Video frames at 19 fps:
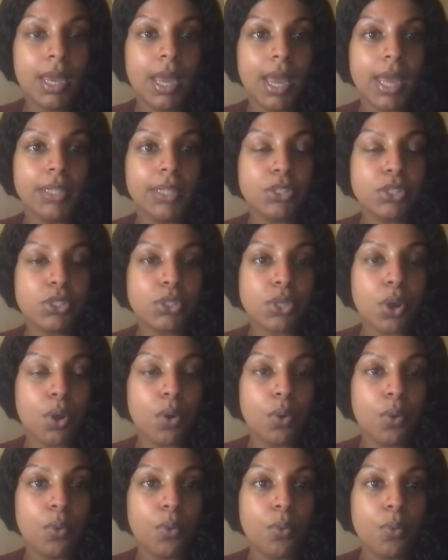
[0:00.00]
And
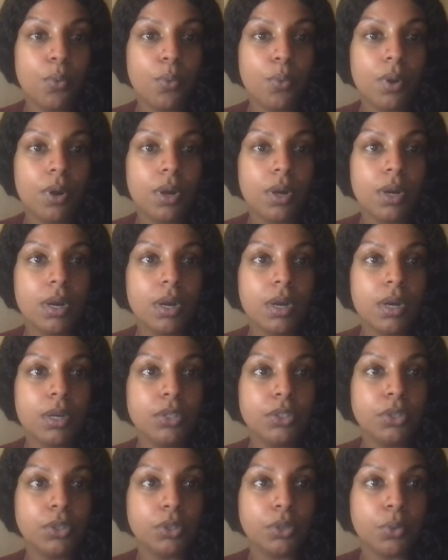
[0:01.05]
so
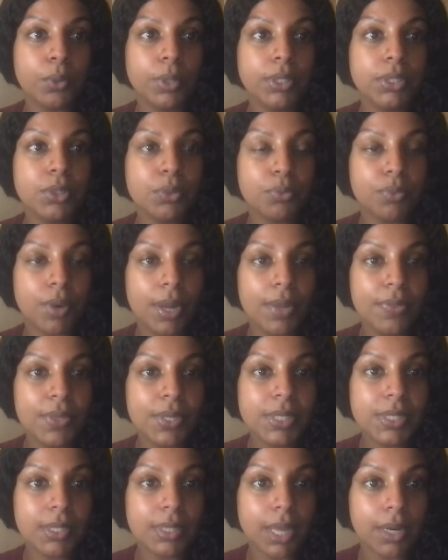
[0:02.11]
you're going to write
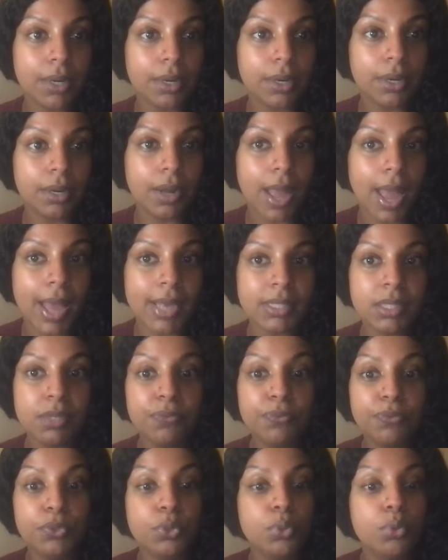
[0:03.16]
this letter as if
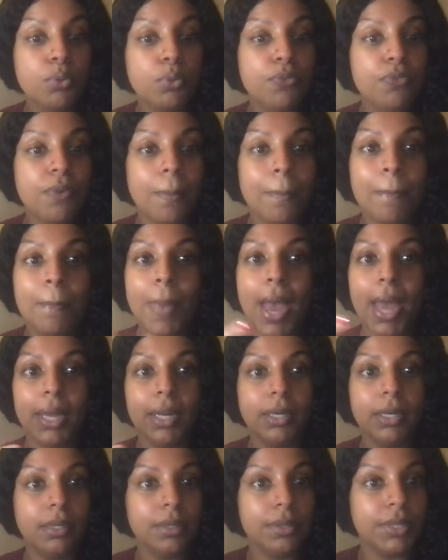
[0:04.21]
you've met
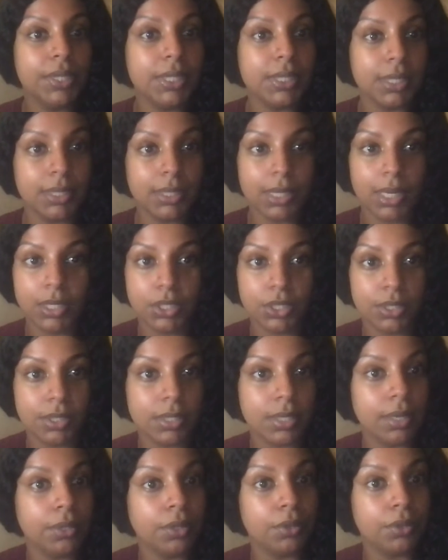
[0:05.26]
these intentions
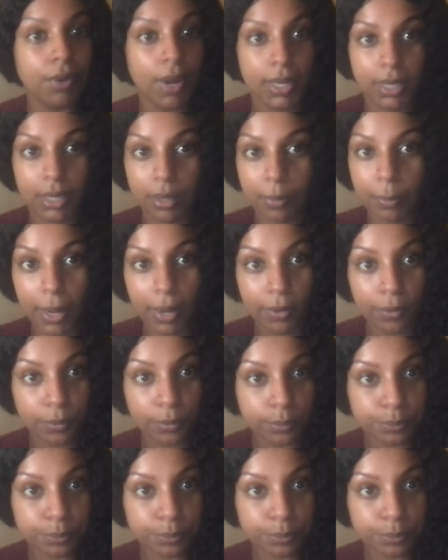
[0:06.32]
that you're writing about.